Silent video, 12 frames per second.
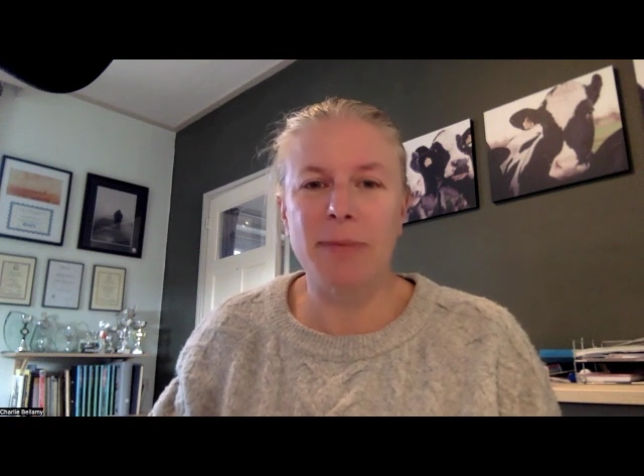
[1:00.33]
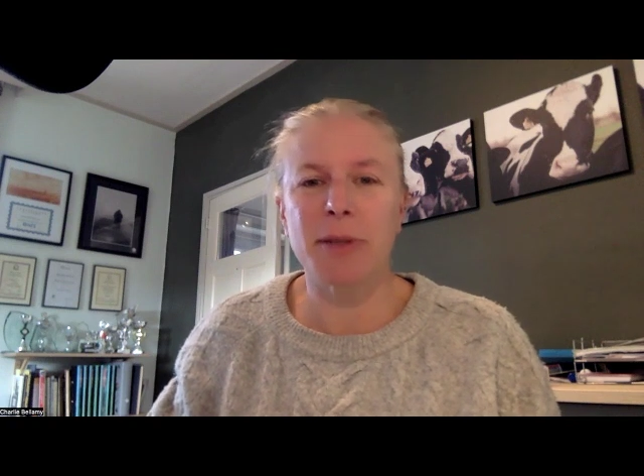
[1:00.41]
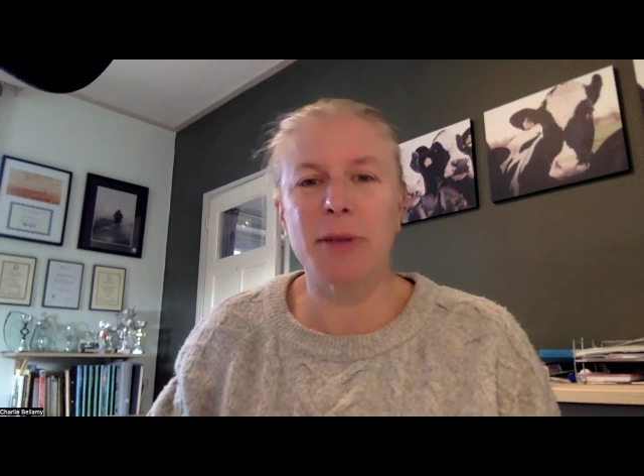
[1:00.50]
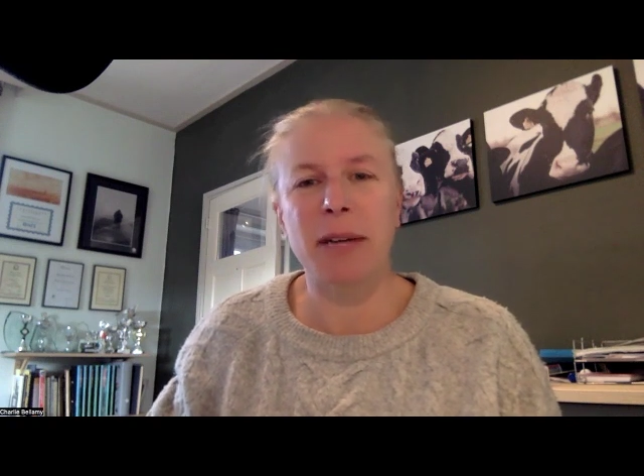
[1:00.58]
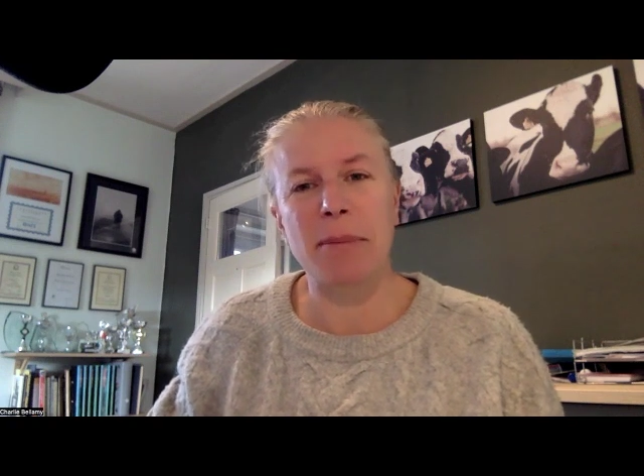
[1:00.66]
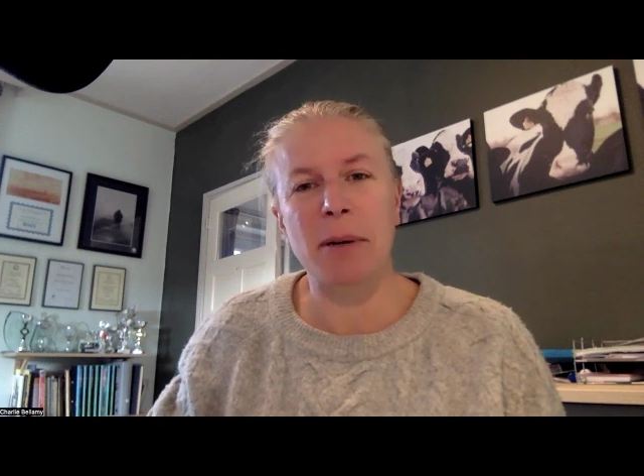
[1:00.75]

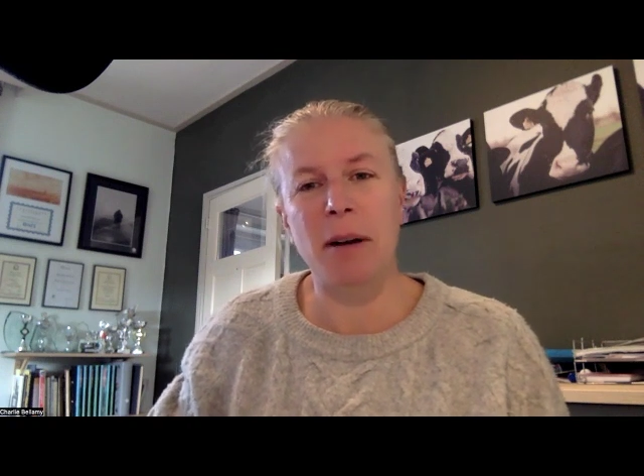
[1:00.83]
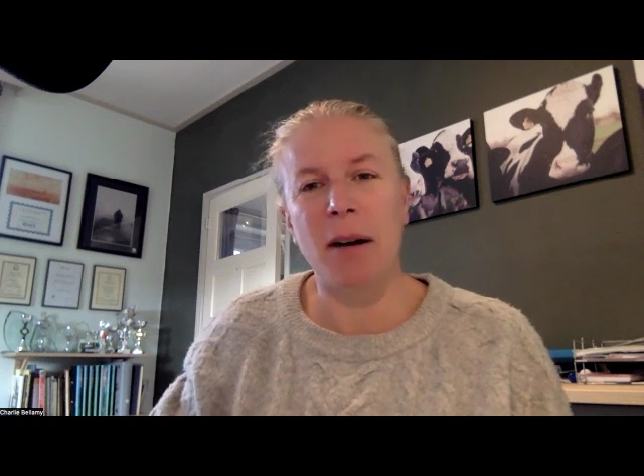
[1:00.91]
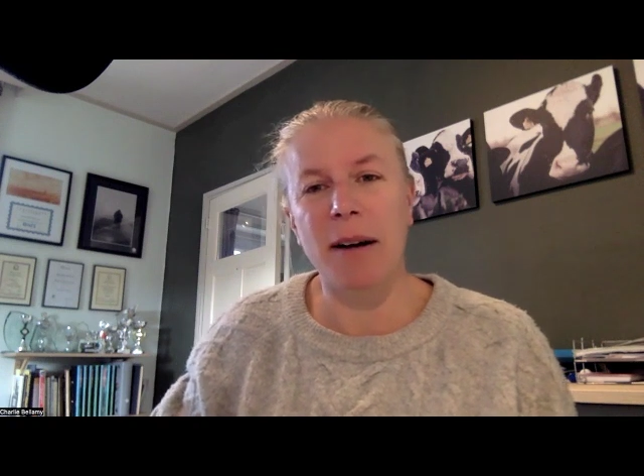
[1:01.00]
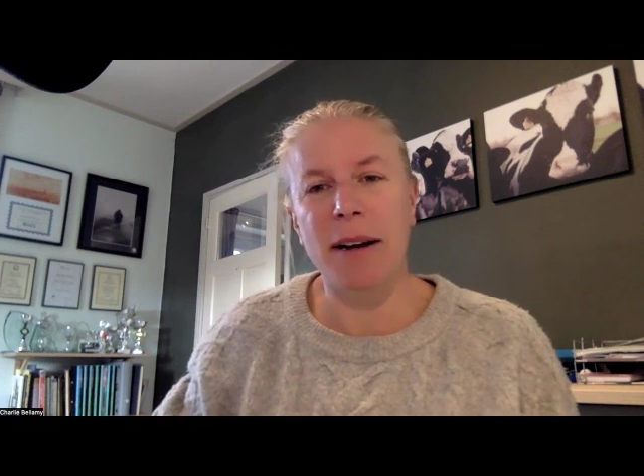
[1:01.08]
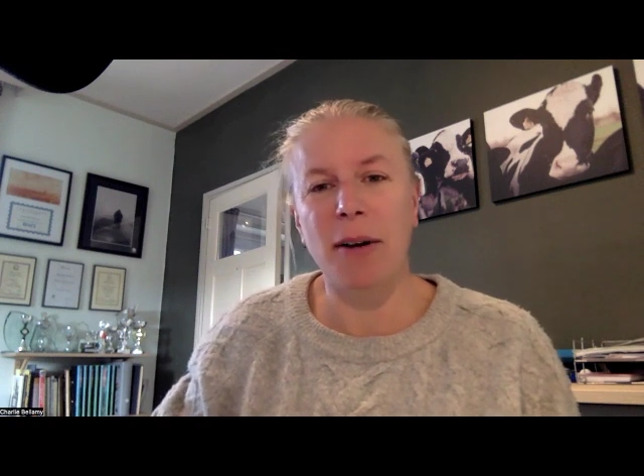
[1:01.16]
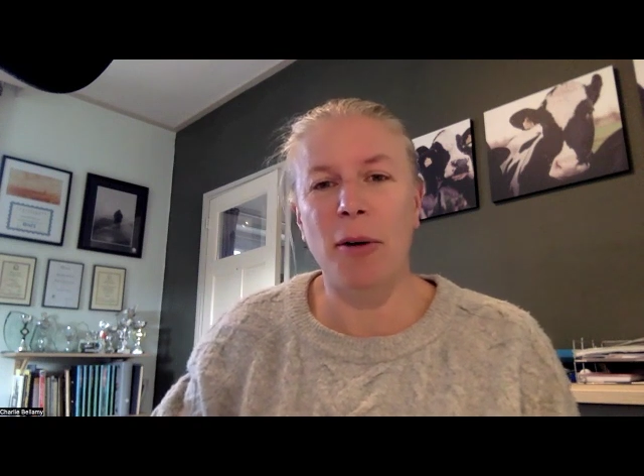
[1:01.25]
do keep an
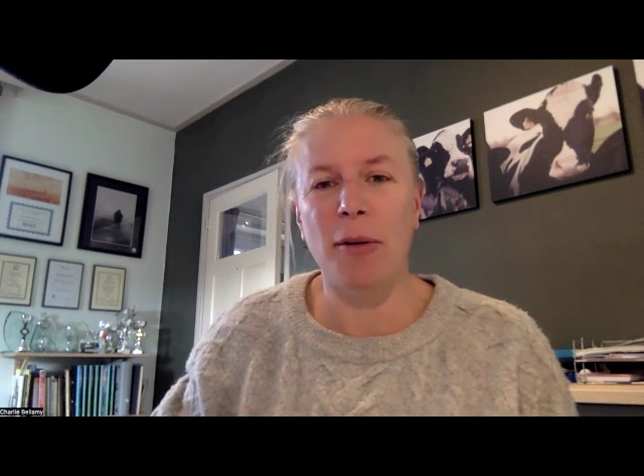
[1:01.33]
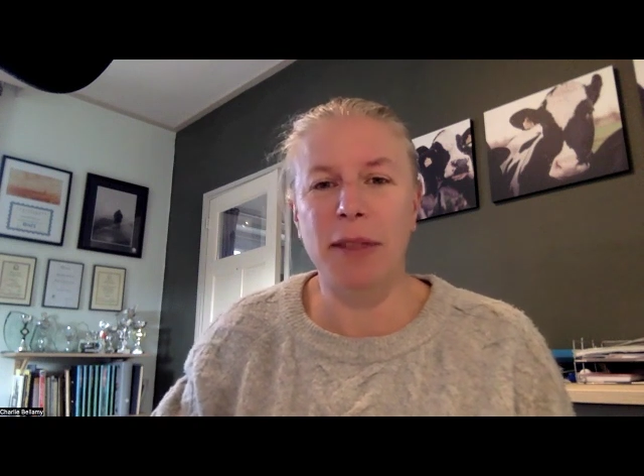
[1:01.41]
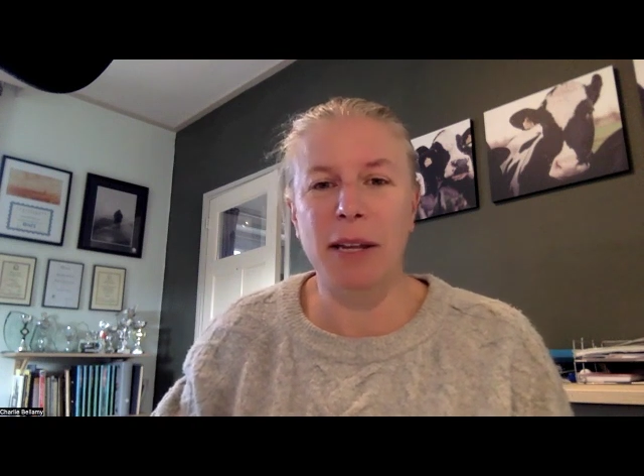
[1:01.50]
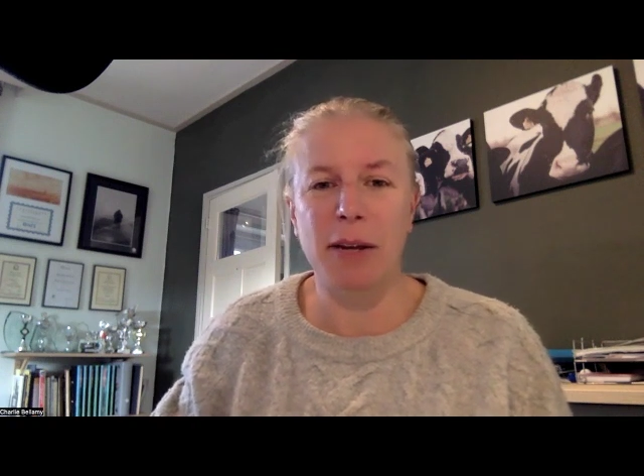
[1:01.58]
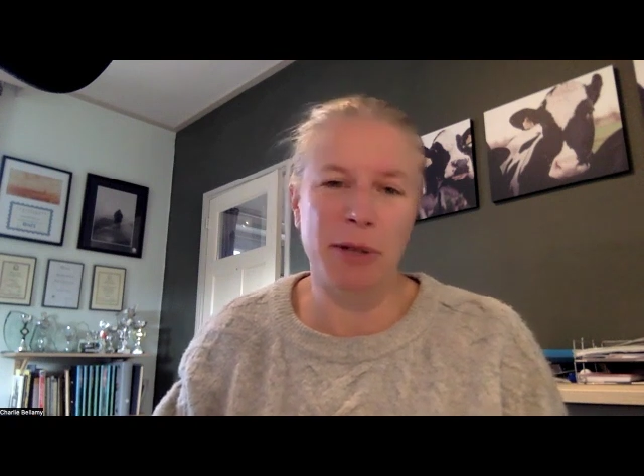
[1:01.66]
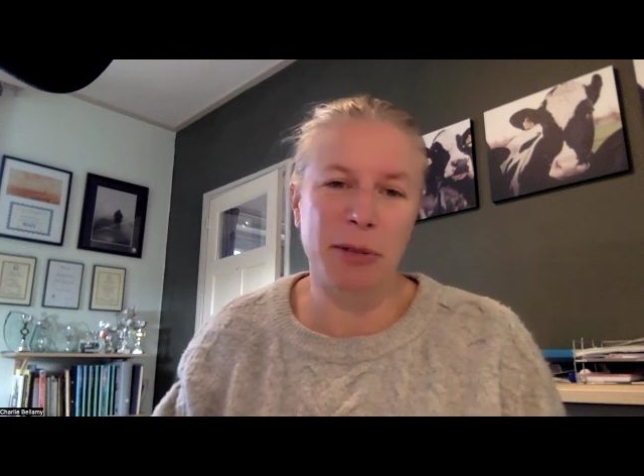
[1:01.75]
eye on
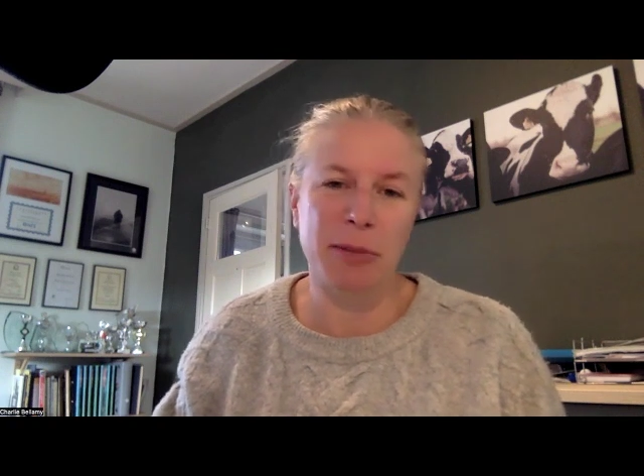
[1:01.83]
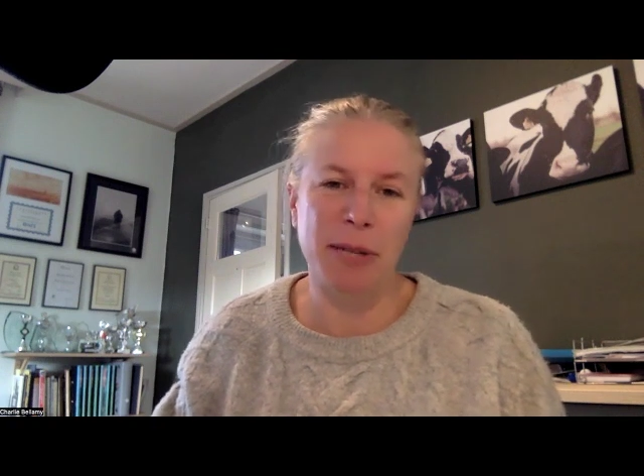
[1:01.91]
the YouTube